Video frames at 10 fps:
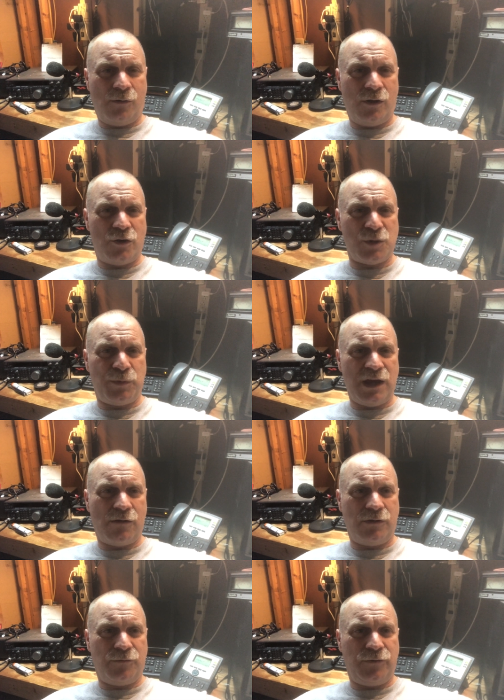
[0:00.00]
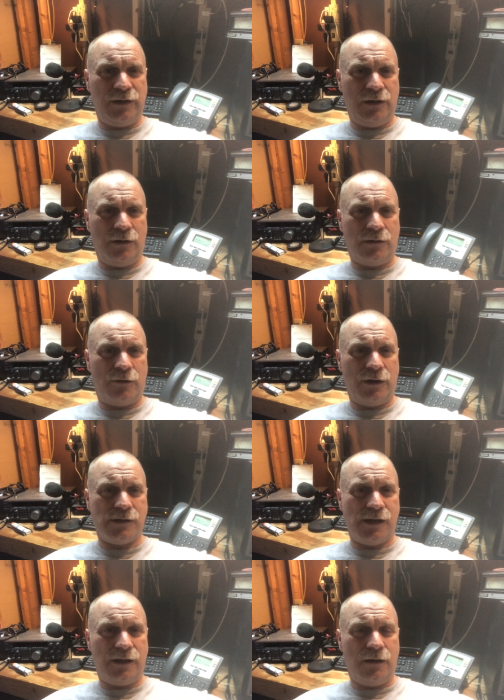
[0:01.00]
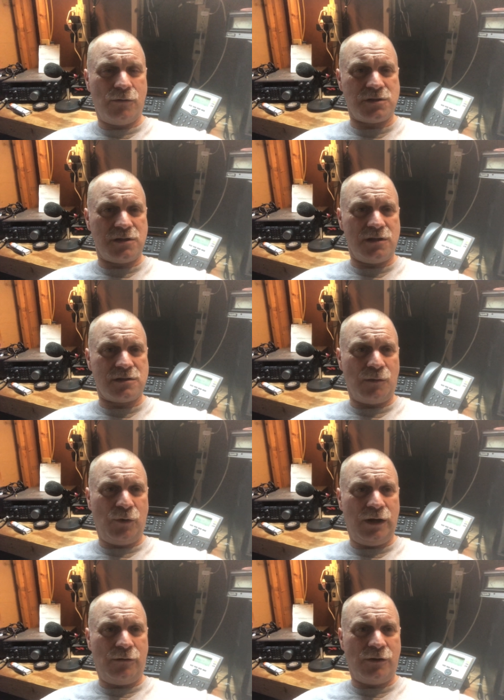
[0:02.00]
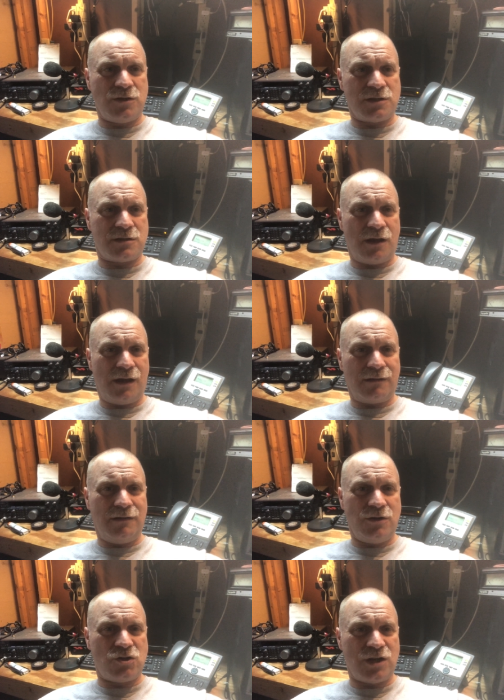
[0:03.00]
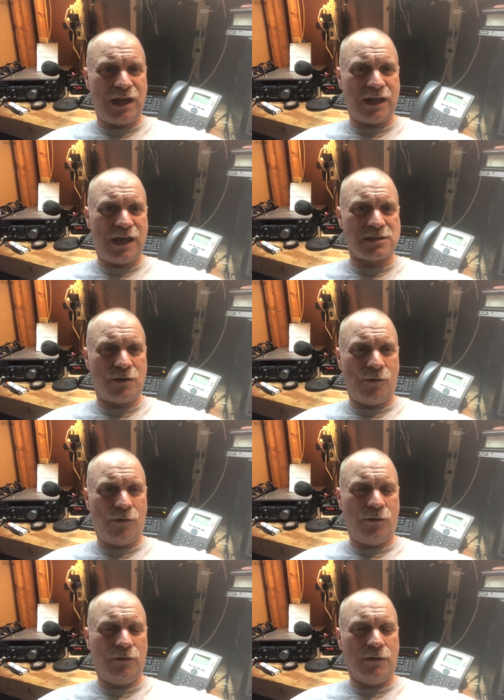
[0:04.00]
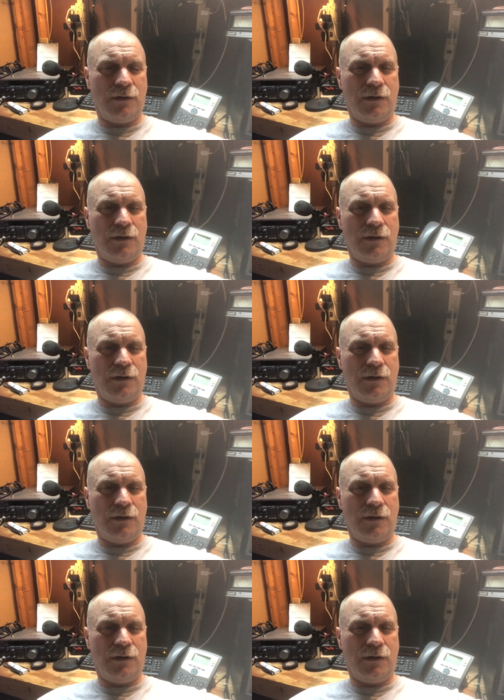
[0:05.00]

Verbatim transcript: whether it be out in the field or in an EOC somewhere or just in the shack as a whole